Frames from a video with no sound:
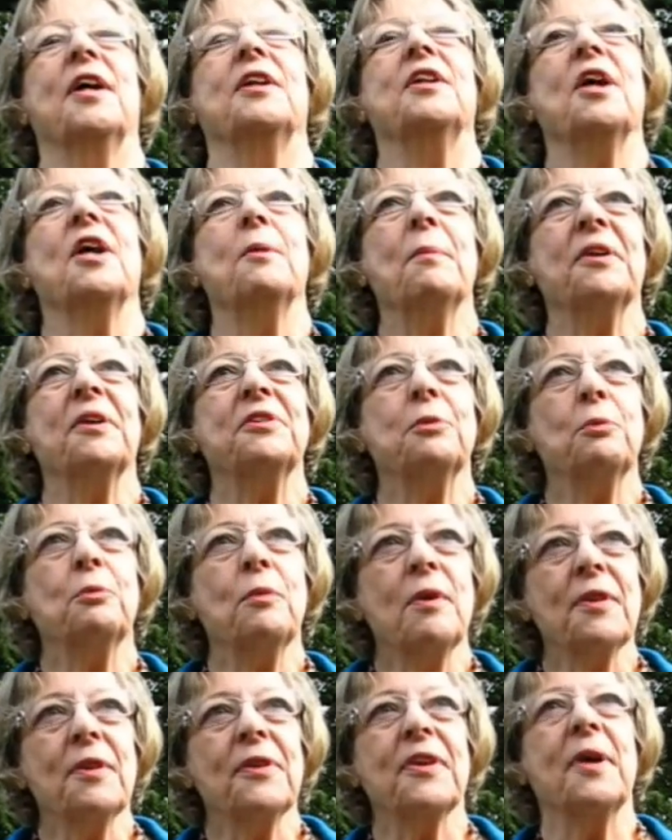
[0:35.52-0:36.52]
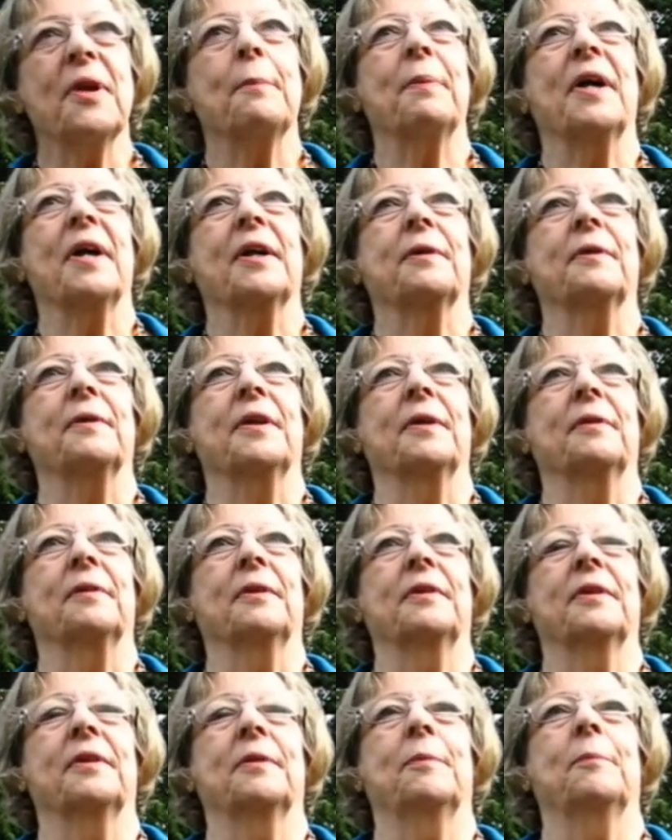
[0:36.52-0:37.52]
no matter what their
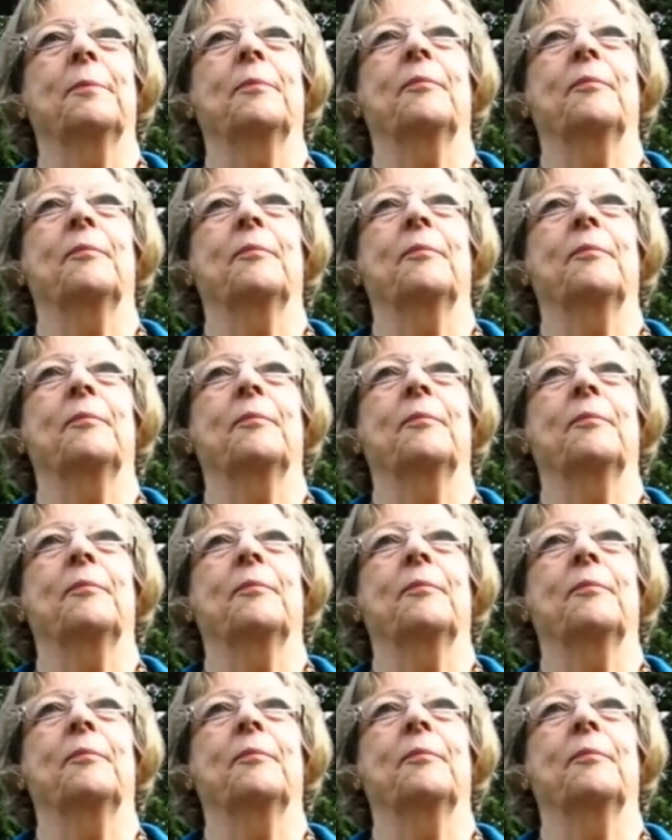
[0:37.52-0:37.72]
background.